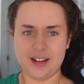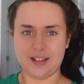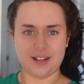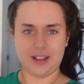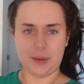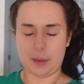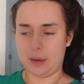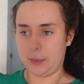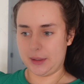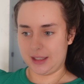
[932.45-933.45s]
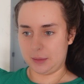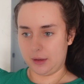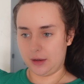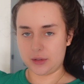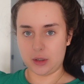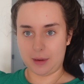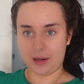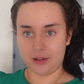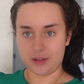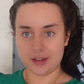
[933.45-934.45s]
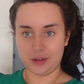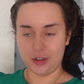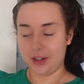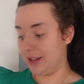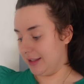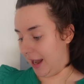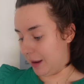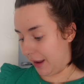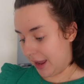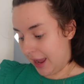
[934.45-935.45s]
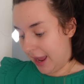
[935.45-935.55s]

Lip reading: look a little bit more presentable, because, oh my goodness, look at the state of me.